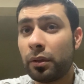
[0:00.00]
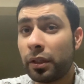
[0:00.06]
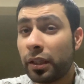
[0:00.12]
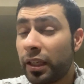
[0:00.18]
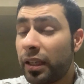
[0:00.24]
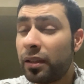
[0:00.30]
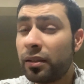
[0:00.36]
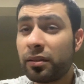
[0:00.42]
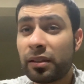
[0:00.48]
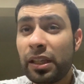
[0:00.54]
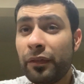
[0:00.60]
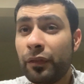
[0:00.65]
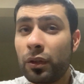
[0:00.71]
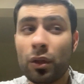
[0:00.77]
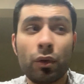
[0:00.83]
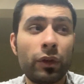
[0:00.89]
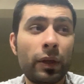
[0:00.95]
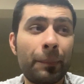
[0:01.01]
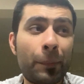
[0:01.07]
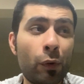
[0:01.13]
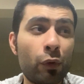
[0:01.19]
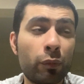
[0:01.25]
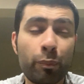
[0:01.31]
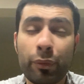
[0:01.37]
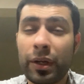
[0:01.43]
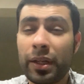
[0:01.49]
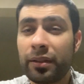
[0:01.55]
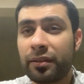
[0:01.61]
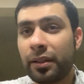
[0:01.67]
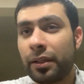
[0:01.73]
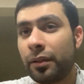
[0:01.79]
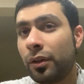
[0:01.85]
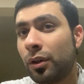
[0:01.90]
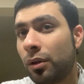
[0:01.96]
It is, even though they're both Brits,
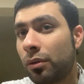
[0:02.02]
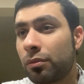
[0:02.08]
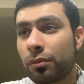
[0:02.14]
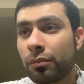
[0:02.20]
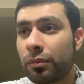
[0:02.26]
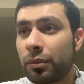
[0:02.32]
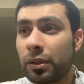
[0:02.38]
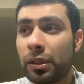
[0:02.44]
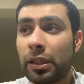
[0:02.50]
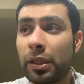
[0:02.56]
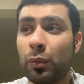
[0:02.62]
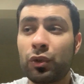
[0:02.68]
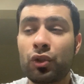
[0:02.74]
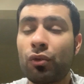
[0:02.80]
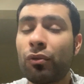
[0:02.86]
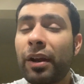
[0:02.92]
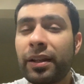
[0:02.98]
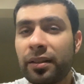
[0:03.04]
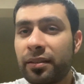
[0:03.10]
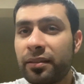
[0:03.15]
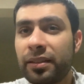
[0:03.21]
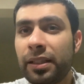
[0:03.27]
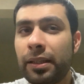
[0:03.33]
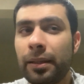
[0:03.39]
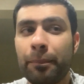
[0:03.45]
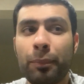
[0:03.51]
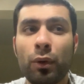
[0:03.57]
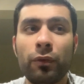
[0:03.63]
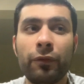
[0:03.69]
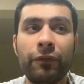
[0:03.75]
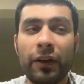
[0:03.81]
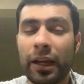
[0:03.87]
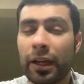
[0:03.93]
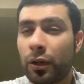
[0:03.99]
and you know, it was great to see them
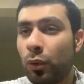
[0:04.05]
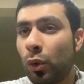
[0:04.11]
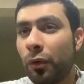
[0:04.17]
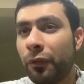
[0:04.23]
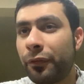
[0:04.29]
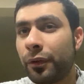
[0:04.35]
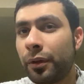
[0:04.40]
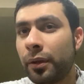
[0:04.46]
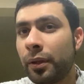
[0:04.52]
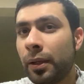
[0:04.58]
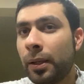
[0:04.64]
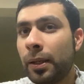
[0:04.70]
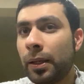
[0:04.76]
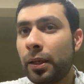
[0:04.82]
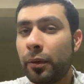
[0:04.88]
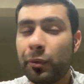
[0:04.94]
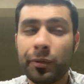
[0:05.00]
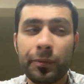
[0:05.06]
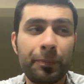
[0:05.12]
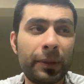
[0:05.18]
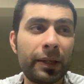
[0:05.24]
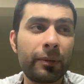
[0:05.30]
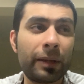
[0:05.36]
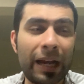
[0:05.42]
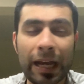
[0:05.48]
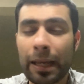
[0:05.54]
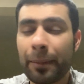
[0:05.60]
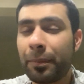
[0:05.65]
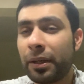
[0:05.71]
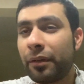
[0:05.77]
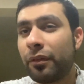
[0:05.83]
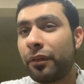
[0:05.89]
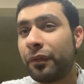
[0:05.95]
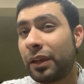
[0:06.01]
both fight Crawford with big hype and
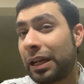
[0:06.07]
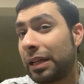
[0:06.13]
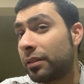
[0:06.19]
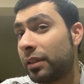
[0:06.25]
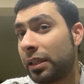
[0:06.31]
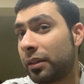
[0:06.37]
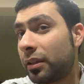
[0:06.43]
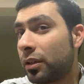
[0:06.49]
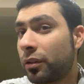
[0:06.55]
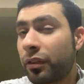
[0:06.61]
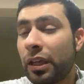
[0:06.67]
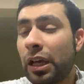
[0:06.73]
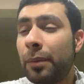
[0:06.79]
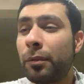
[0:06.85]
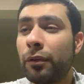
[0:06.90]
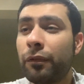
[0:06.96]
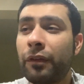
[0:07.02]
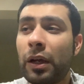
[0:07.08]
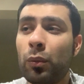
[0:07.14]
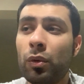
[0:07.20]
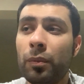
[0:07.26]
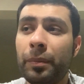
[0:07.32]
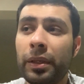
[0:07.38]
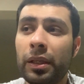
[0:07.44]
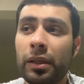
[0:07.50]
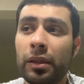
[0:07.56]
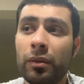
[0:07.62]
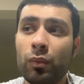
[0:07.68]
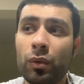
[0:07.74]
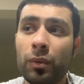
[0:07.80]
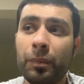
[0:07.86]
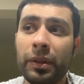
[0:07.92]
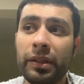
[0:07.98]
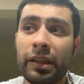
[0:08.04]
everything. I think the Thurman fight would
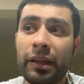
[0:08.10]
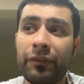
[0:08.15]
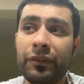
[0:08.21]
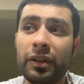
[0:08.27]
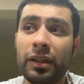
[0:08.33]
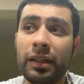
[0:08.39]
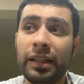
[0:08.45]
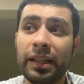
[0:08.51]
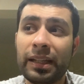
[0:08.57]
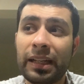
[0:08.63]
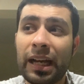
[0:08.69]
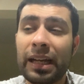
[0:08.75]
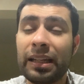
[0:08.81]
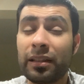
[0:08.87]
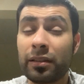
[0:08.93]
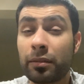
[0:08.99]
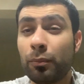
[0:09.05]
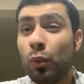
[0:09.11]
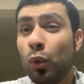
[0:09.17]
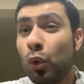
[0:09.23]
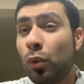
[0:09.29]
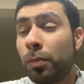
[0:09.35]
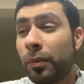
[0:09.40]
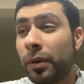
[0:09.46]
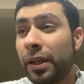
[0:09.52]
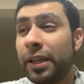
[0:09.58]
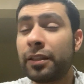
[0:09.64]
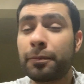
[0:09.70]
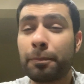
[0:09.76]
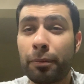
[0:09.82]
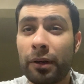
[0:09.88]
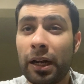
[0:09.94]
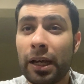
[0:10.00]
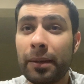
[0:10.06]
be definitely a guy that's more in his
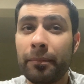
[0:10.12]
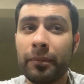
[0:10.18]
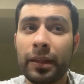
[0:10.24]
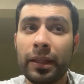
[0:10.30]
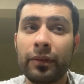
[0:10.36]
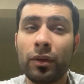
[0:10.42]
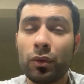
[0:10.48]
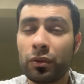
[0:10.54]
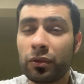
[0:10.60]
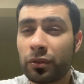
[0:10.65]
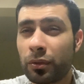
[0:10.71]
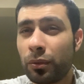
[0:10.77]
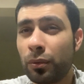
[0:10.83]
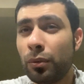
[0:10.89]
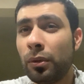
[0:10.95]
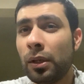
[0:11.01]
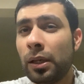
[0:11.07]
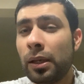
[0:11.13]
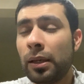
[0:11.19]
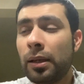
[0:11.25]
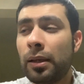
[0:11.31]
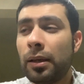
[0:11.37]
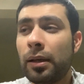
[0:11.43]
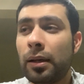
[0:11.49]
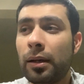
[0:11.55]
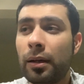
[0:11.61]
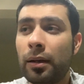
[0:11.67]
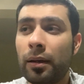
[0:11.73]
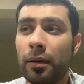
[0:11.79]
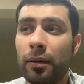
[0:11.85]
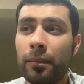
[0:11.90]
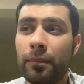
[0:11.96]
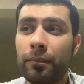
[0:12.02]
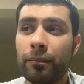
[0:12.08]
prime than those two.
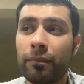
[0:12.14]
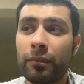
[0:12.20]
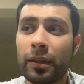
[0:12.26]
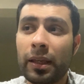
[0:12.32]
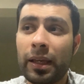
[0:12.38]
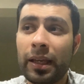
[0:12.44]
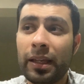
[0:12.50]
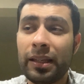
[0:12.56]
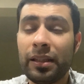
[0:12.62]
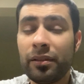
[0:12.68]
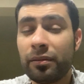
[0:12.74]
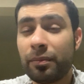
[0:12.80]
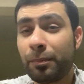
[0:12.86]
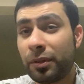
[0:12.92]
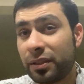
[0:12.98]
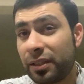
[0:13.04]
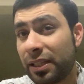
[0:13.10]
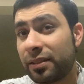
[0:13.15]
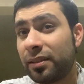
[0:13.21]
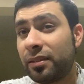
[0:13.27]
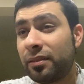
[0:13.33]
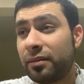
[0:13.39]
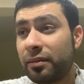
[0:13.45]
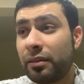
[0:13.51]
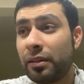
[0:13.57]
And he possesses